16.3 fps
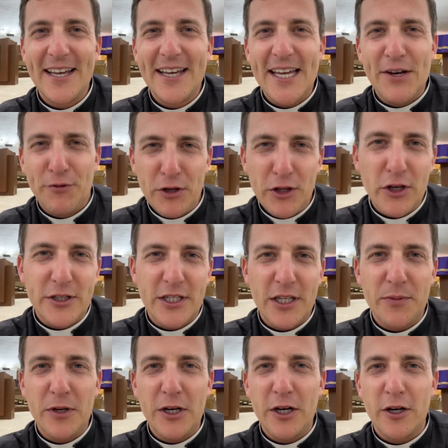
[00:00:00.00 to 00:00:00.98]
If we looked in
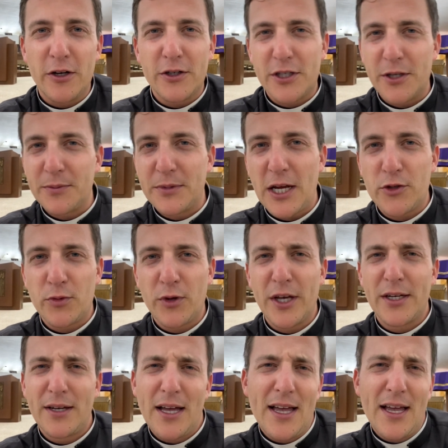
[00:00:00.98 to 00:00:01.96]
the mirror, sometimes we're
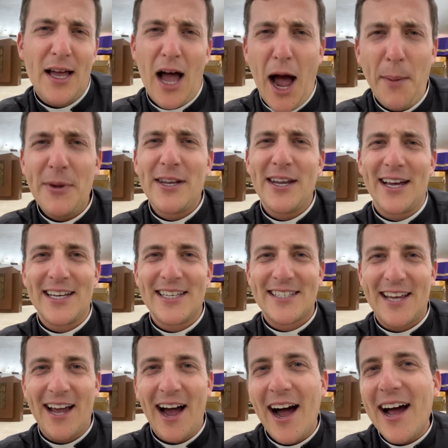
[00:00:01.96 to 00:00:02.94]
like, I'm a nice
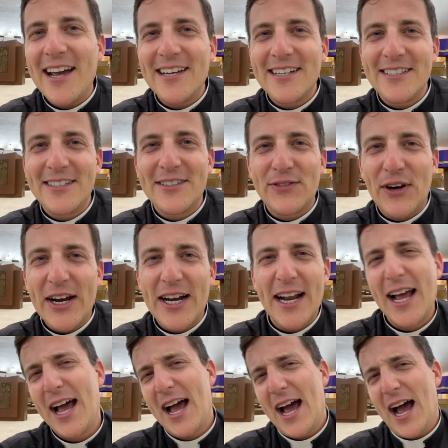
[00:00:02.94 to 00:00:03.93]
guy, right?
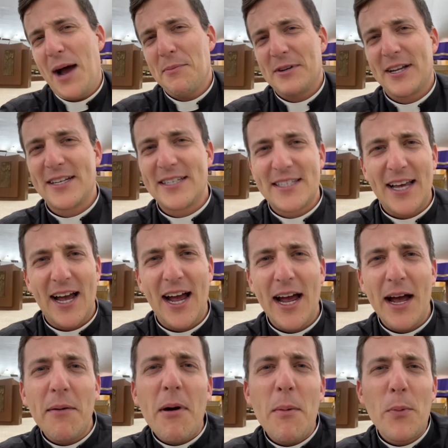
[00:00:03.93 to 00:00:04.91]
I'm a nice
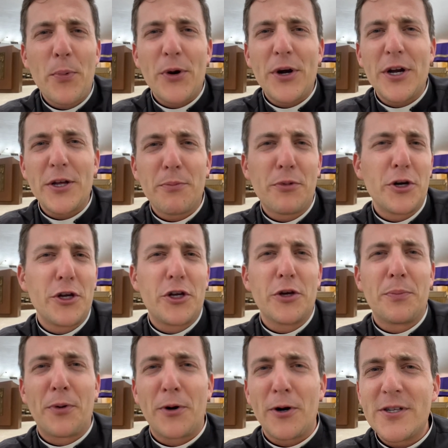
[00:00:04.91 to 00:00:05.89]
guy. I'm a pretty
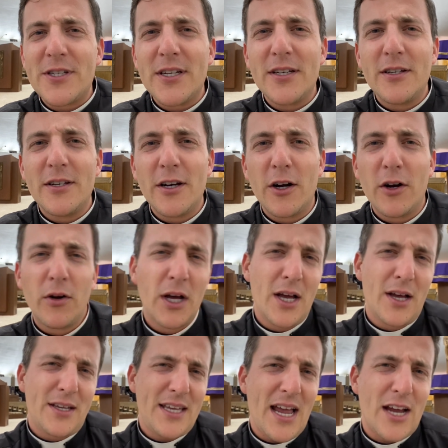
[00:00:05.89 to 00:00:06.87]
good person, you know?
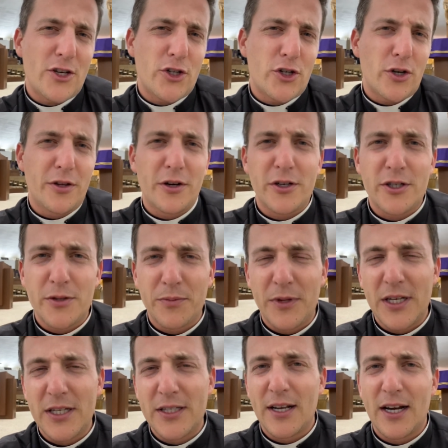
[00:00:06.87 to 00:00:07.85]
Yeah, sure, there are some
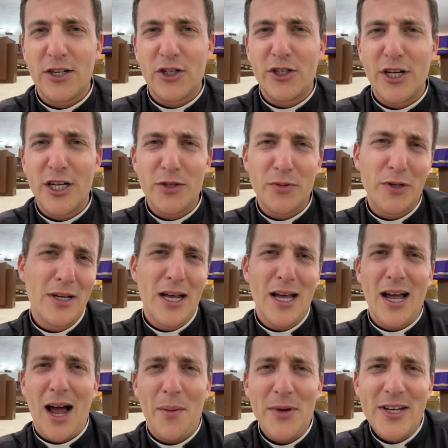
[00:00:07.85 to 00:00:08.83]
things that I should change, but
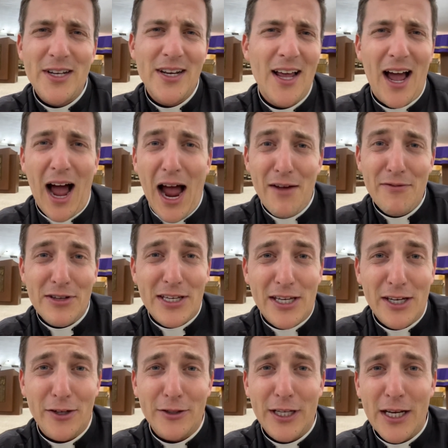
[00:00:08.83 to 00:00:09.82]
I mean, I haven't
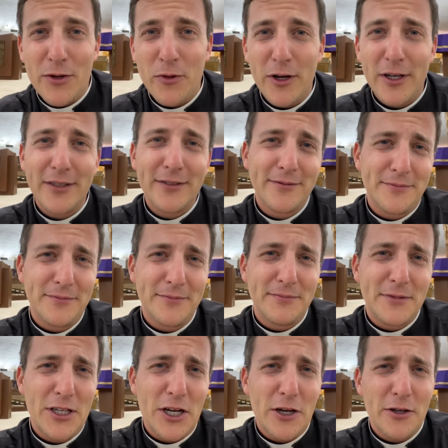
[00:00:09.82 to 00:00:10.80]
killed anyone,
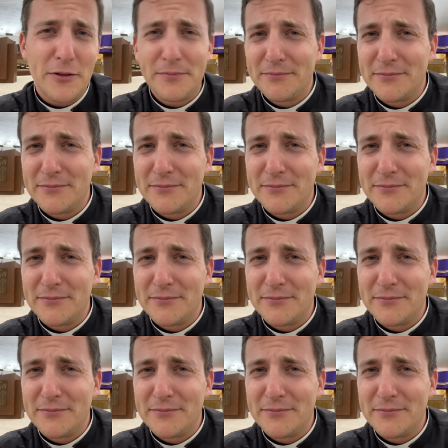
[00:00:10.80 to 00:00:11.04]
you know?